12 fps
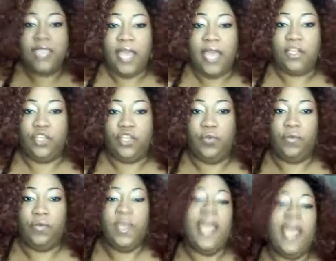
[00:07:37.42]
to tell the
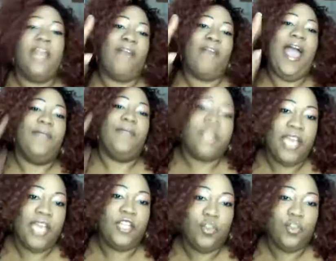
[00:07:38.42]
truth. And if I have to
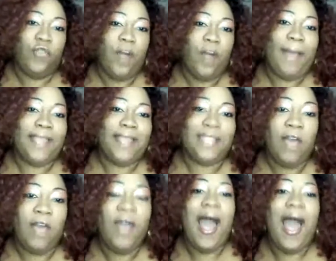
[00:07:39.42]
tell the truth on
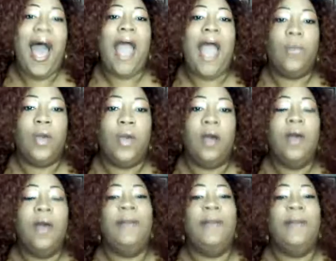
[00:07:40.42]
myself, I will.